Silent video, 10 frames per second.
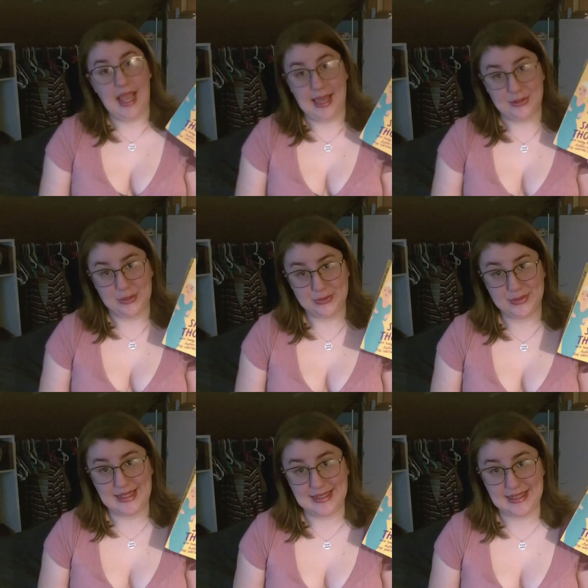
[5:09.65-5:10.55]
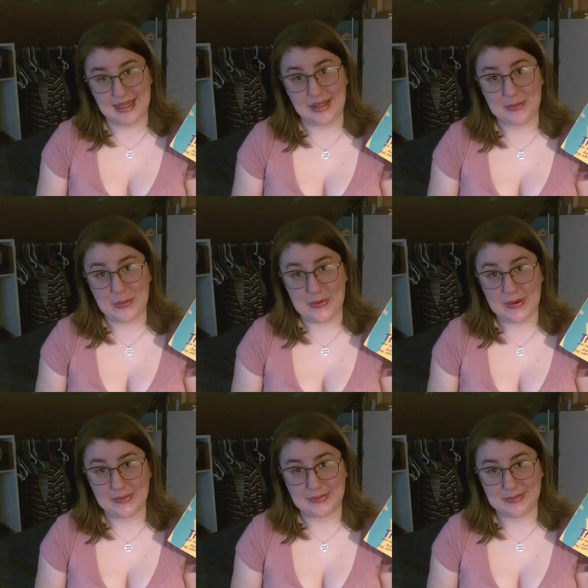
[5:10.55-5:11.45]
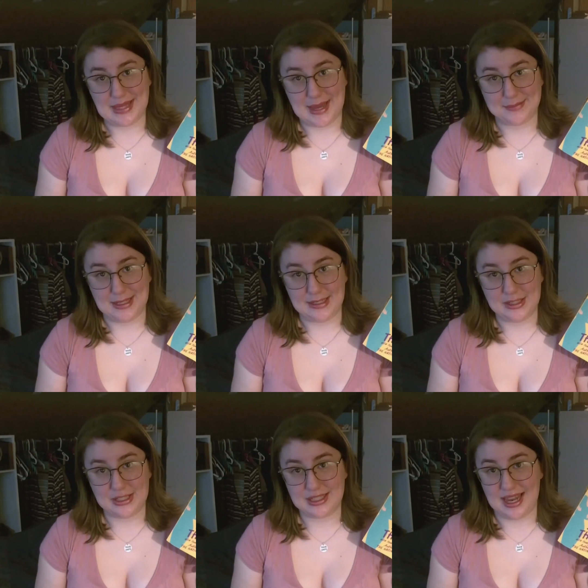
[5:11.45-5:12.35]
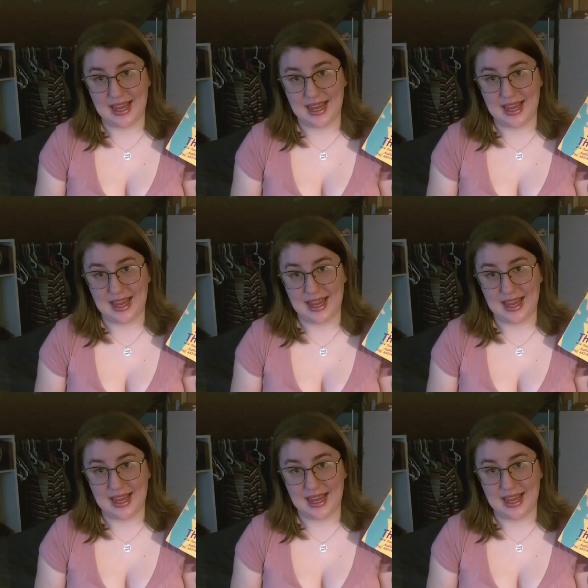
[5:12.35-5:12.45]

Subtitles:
I don't read anymore that much,